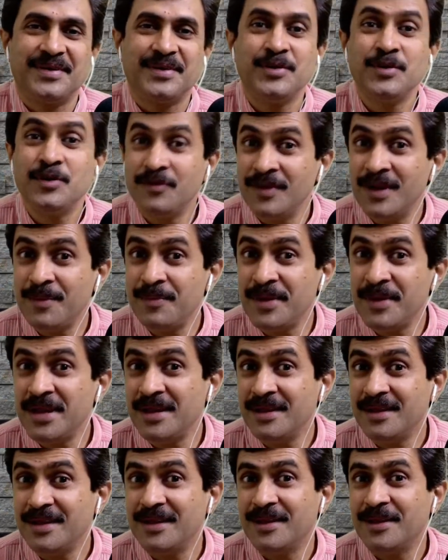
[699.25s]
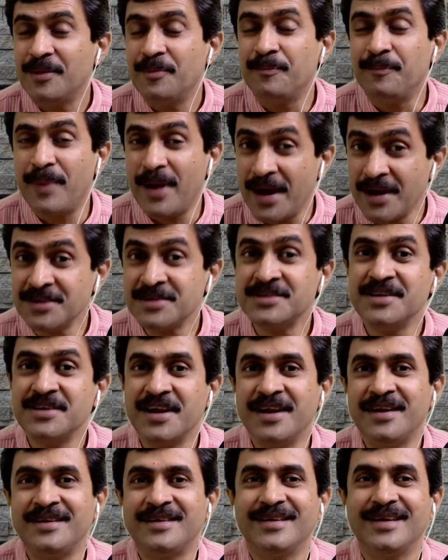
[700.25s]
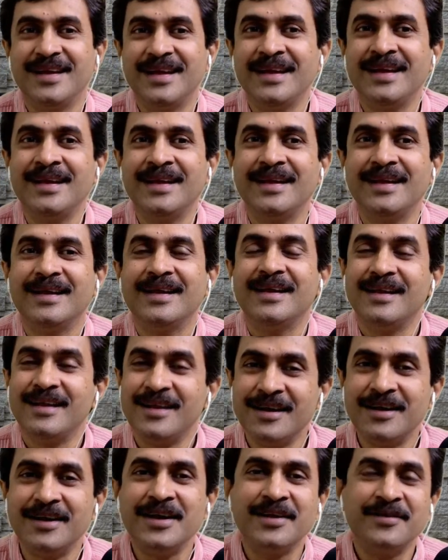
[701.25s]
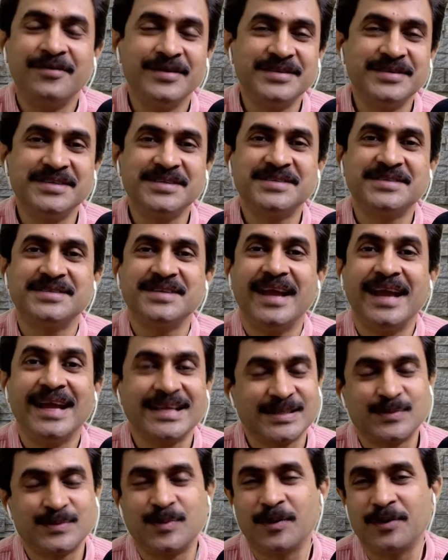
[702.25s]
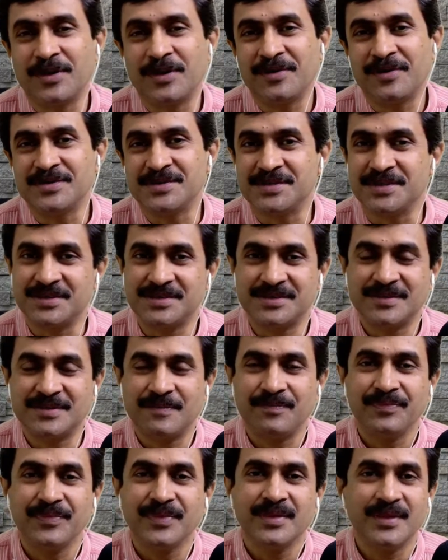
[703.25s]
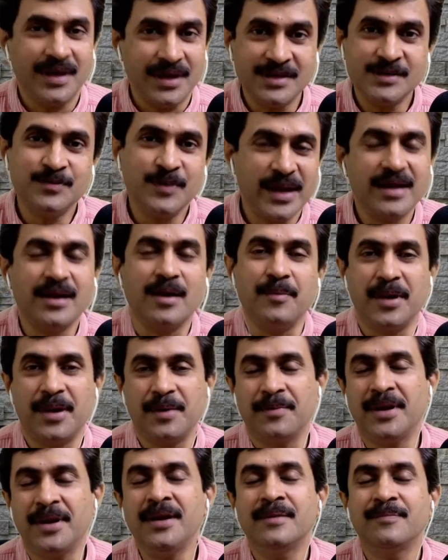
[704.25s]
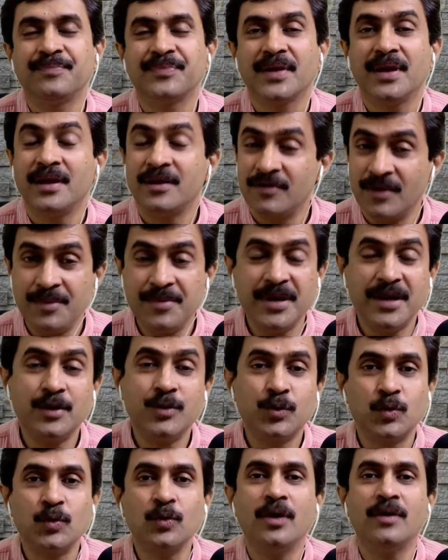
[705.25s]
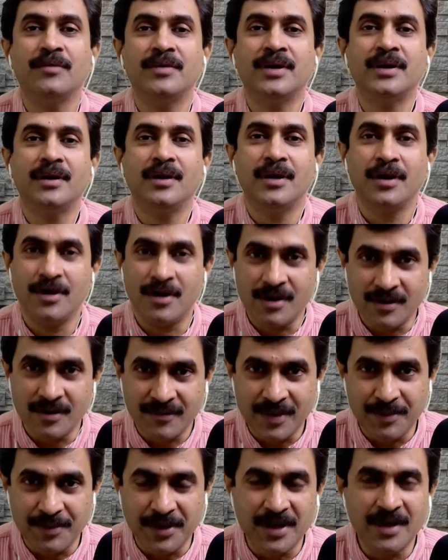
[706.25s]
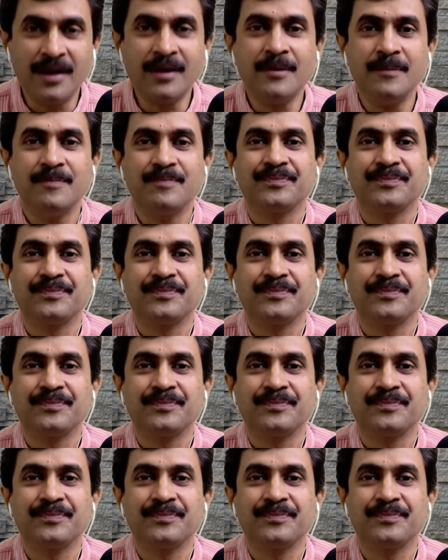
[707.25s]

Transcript: You will be passionate in learning physics, exploring physics. That is my commitment. It will be a 2-hour long webinar.